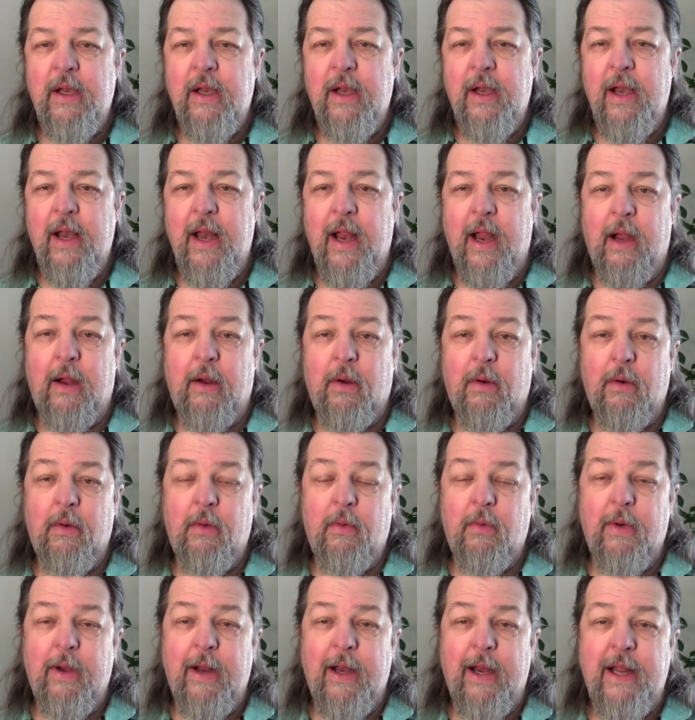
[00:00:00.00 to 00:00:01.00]
Now,
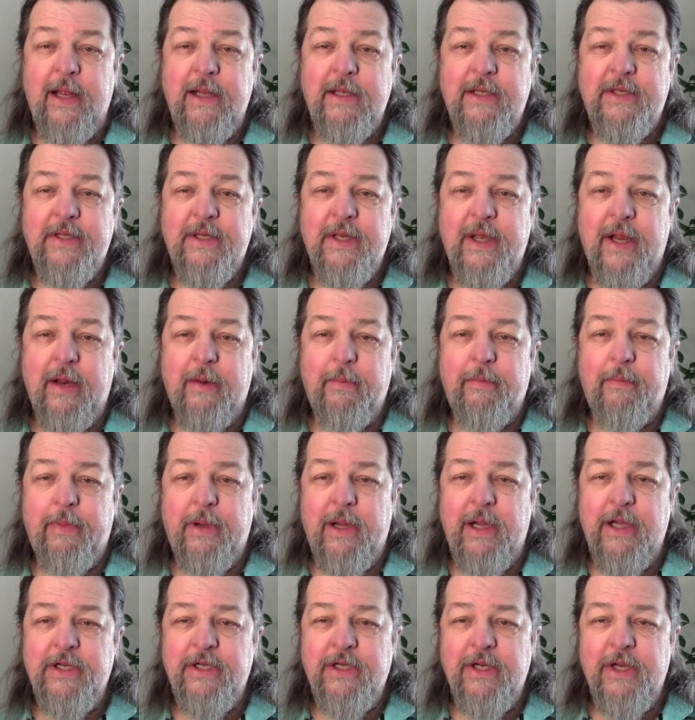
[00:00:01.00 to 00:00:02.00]
when I set a
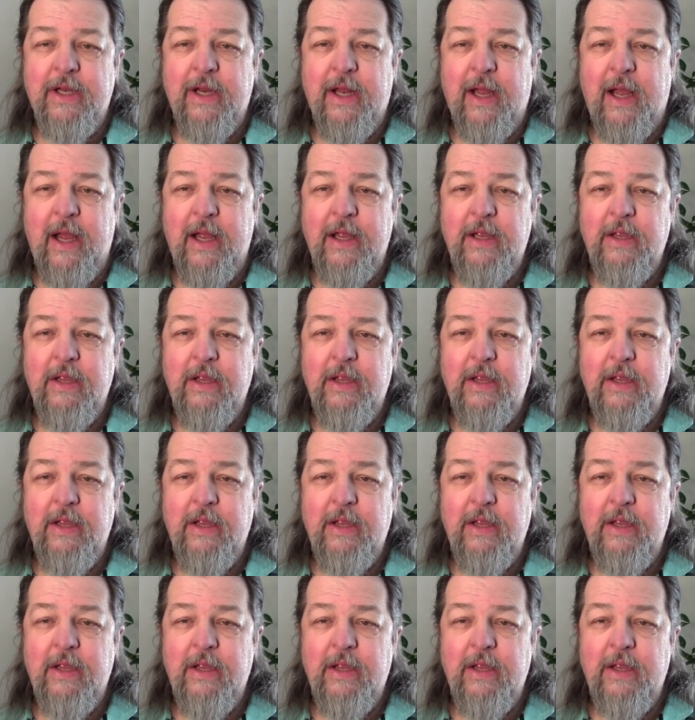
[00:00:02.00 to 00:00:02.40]
budget, I